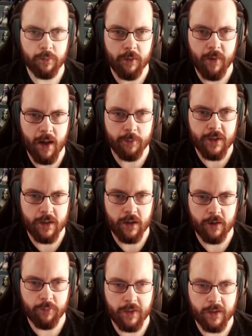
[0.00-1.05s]
at my map, that
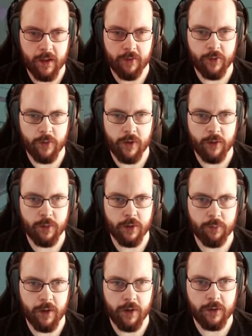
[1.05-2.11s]
I've been everywhere, but
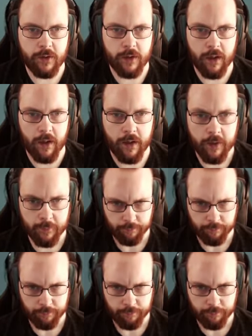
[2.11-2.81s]
apparently I